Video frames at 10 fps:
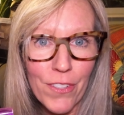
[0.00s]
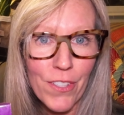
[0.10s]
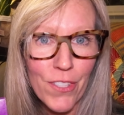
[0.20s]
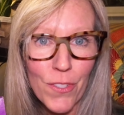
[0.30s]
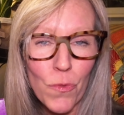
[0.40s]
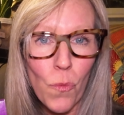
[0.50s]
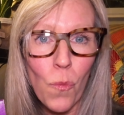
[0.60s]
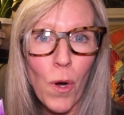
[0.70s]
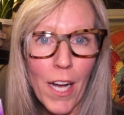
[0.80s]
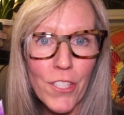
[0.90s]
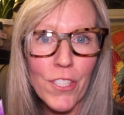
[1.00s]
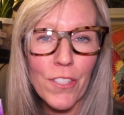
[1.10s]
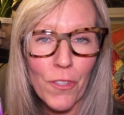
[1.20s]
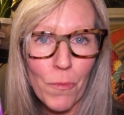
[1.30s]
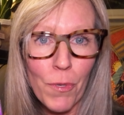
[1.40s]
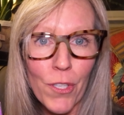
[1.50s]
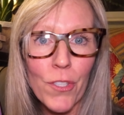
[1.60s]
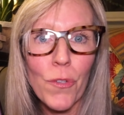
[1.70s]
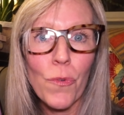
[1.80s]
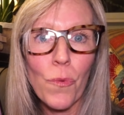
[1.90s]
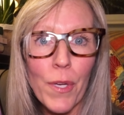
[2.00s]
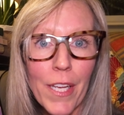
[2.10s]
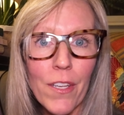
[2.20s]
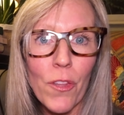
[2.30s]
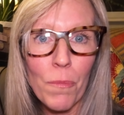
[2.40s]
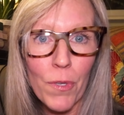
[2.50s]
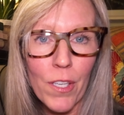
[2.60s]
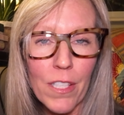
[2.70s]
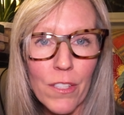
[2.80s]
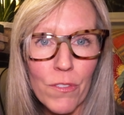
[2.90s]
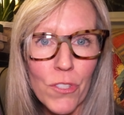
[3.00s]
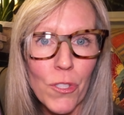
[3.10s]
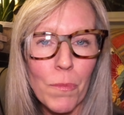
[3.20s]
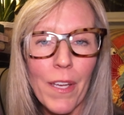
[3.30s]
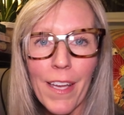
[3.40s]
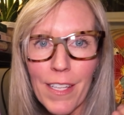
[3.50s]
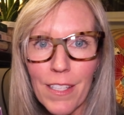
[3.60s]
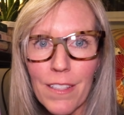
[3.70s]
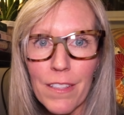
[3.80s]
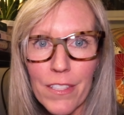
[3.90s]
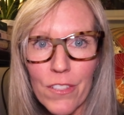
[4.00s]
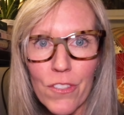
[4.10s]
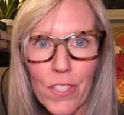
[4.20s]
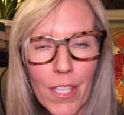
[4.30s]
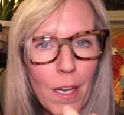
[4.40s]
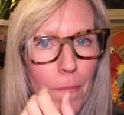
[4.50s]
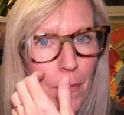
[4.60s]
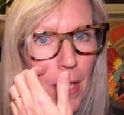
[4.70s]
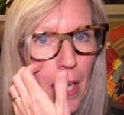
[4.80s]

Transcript: You can just watch the book, read the book on YouTube, and listen to them.